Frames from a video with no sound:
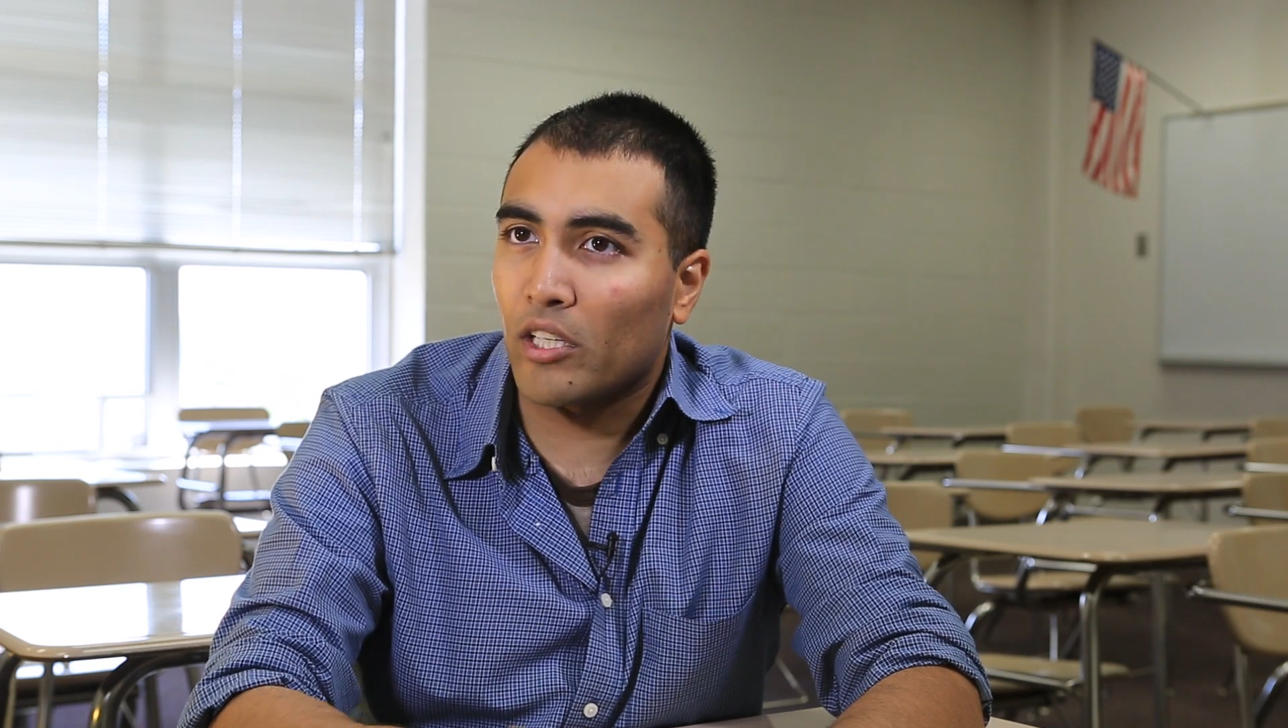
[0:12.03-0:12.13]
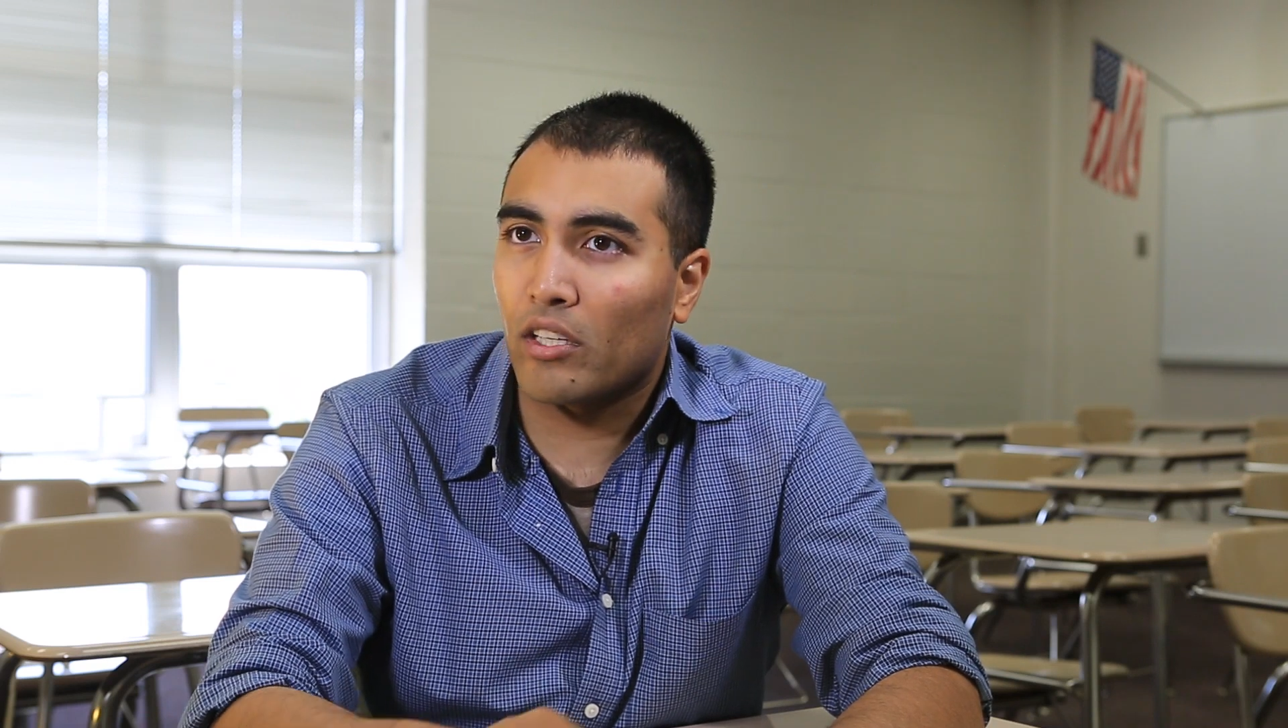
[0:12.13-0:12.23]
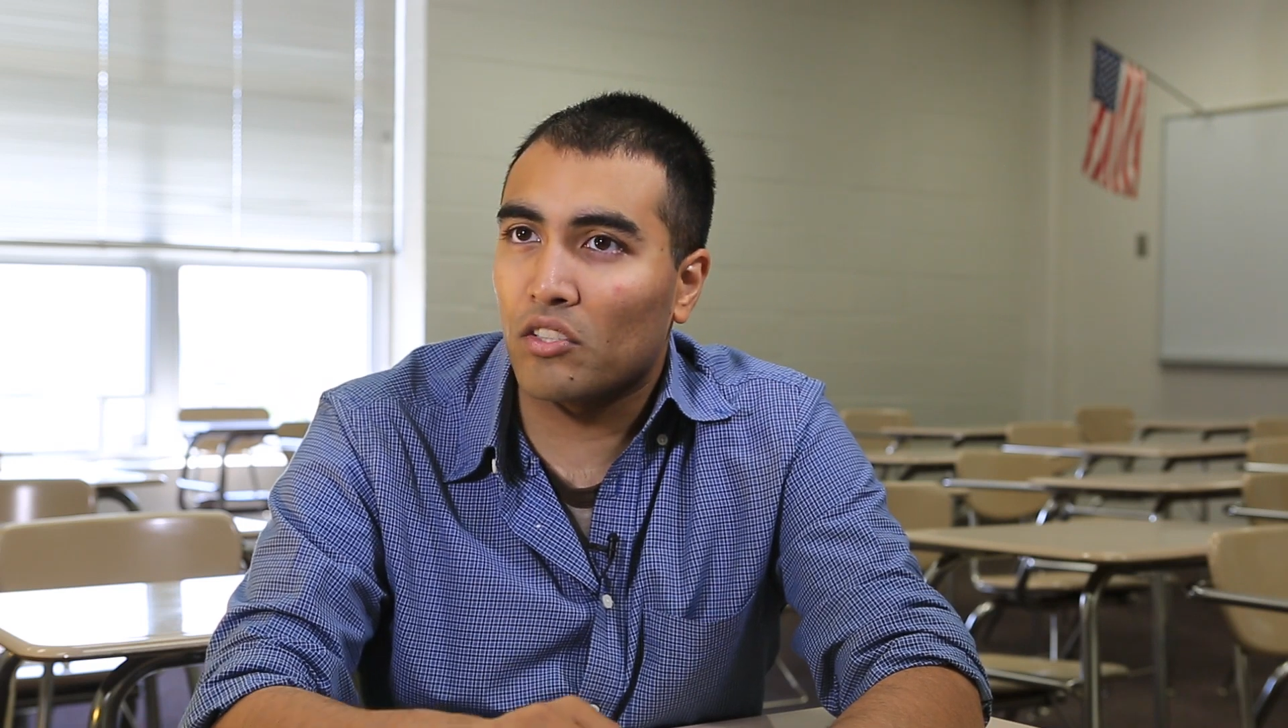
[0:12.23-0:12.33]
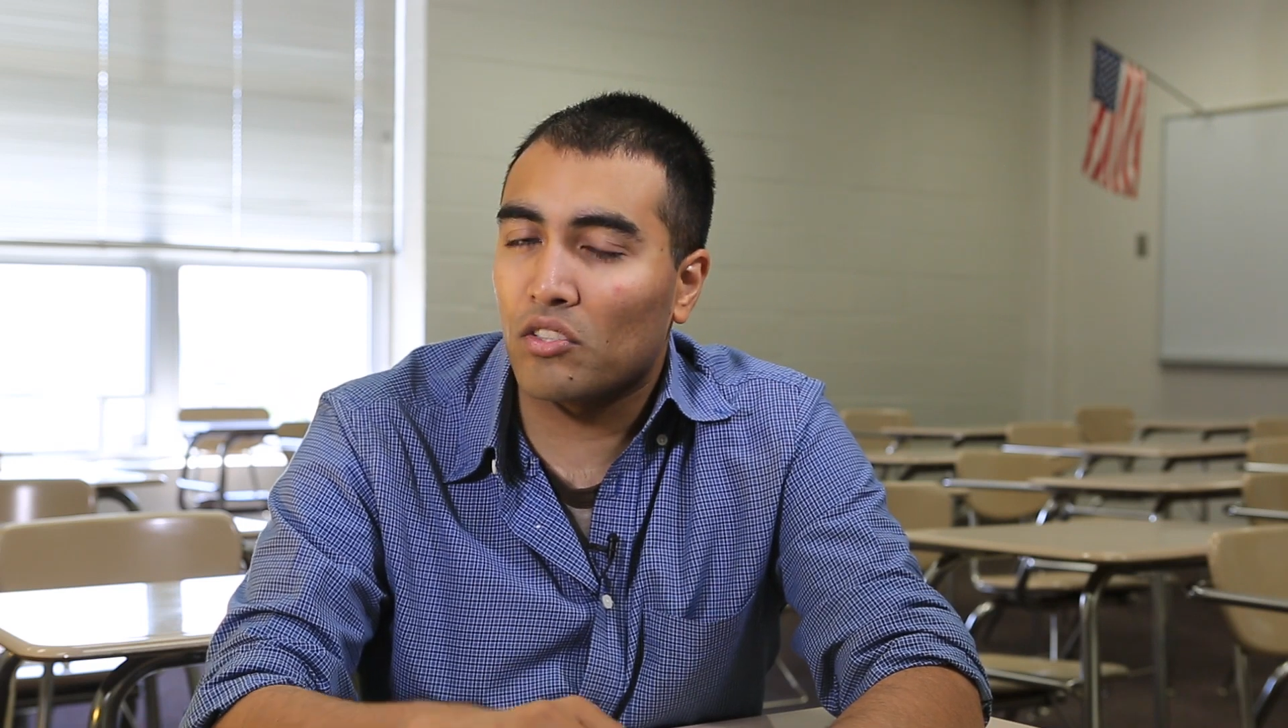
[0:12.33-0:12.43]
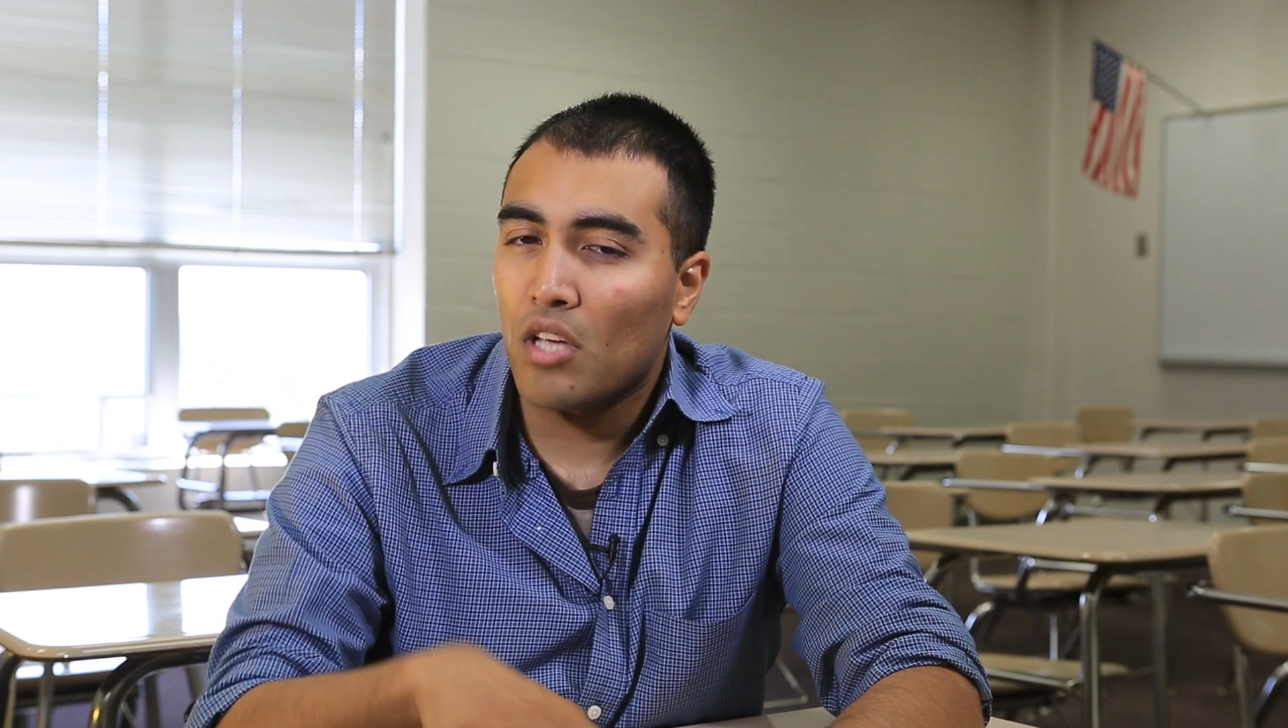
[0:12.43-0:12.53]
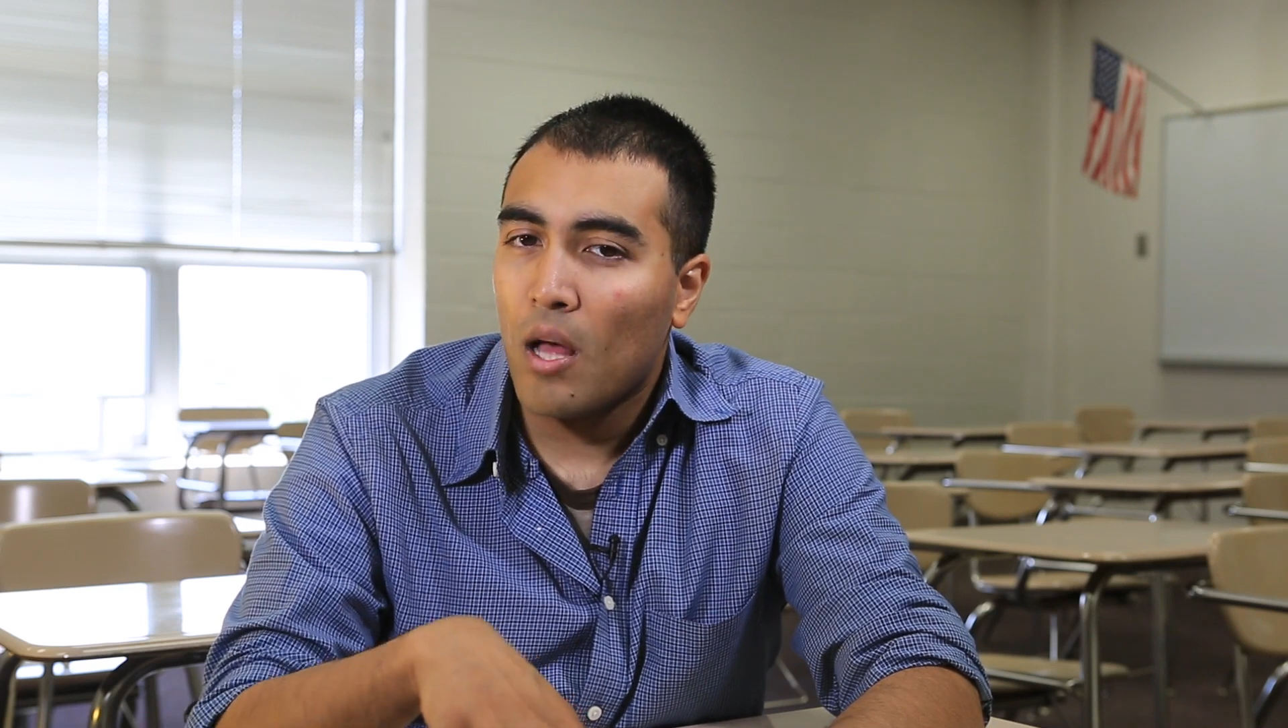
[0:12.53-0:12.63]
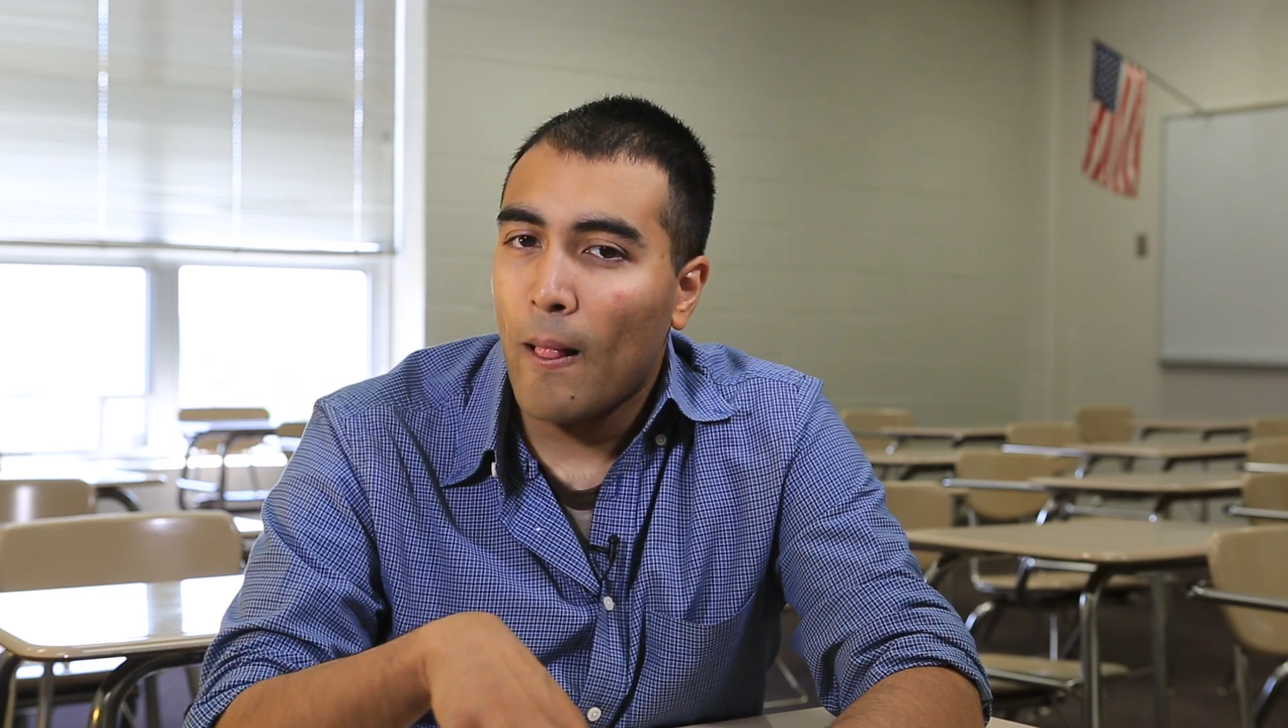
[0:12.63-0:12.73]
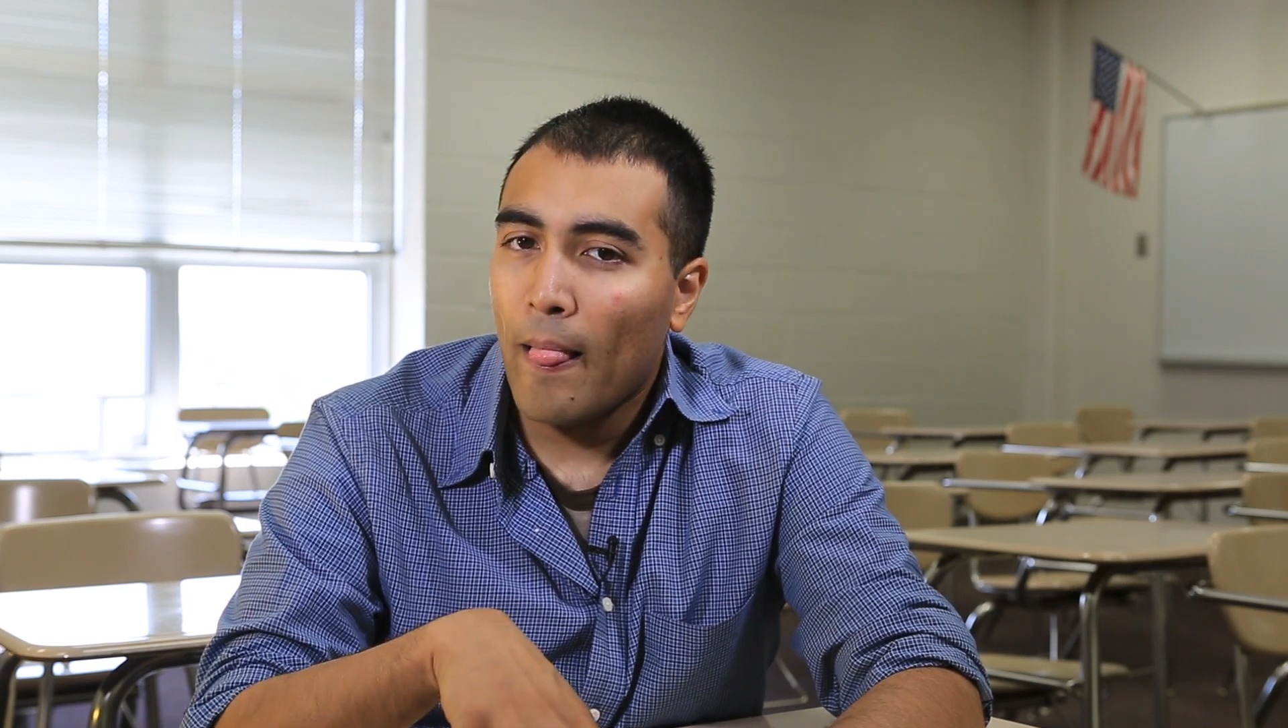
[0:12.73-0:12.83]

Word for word: because,